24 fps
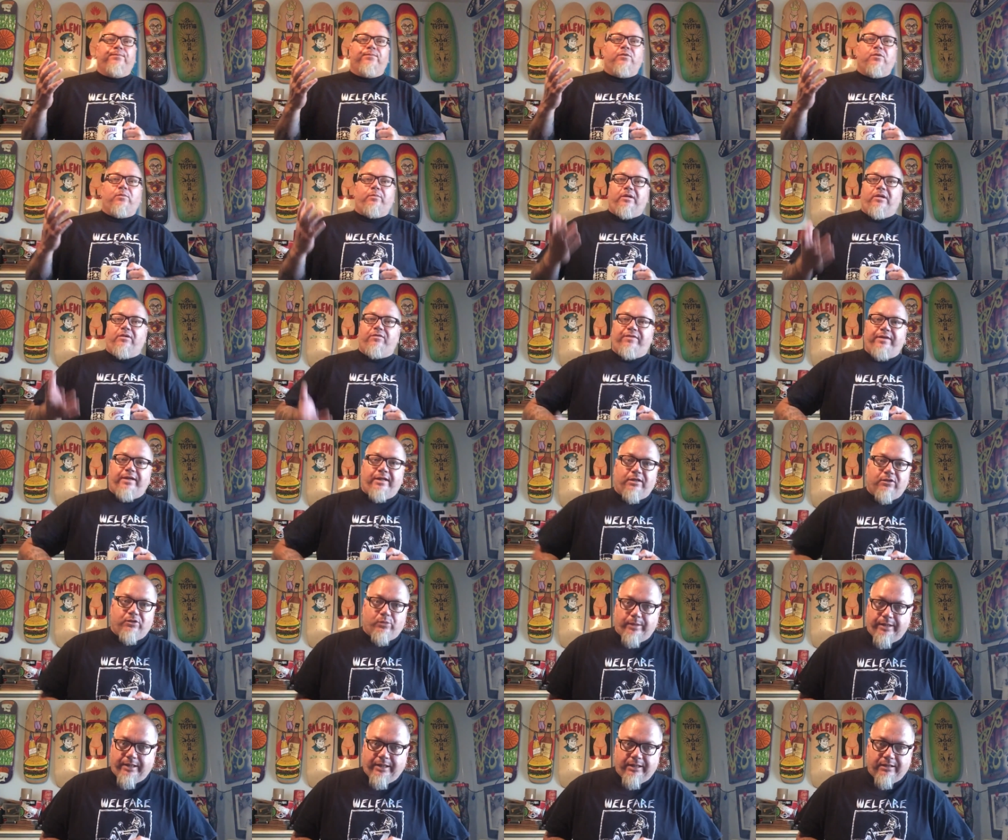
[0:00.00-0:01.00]
to be a fan of
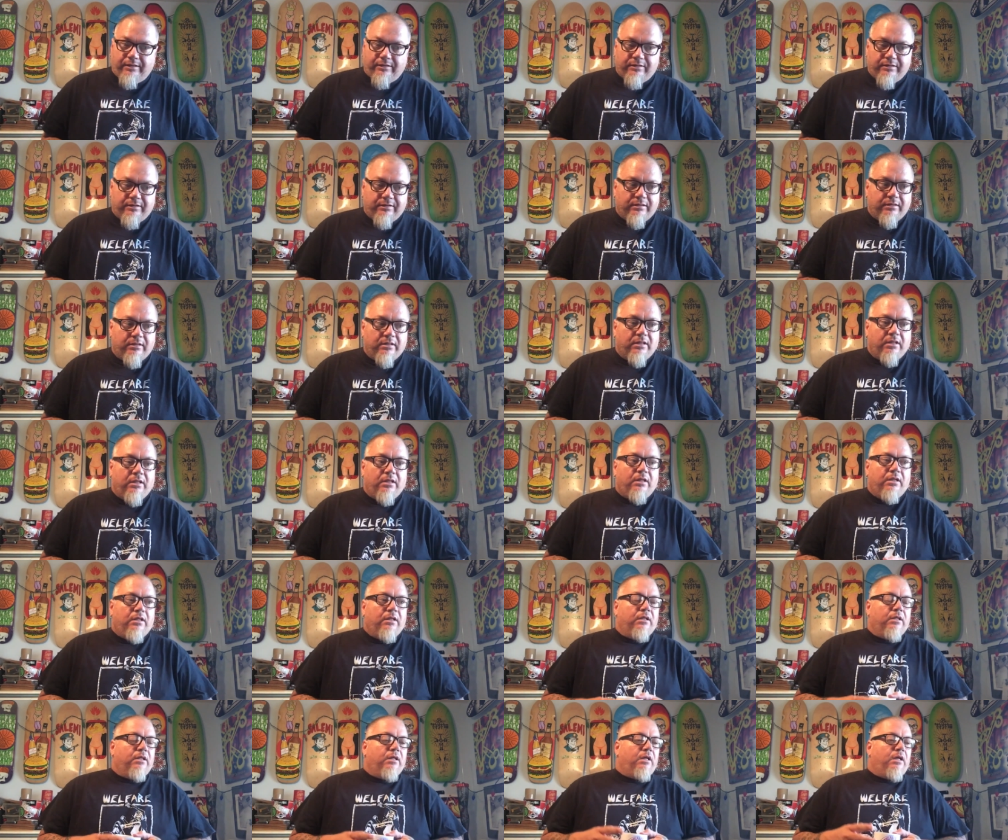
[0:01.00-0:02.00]
Blaine's.
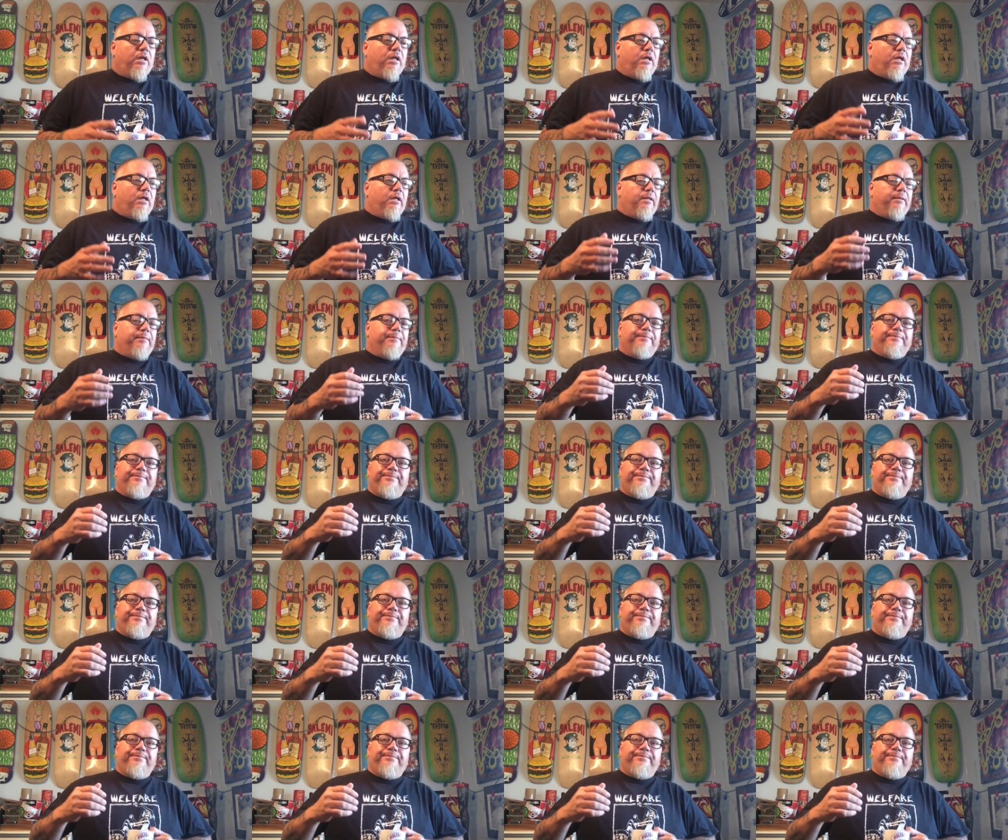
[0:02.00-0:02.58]
Um,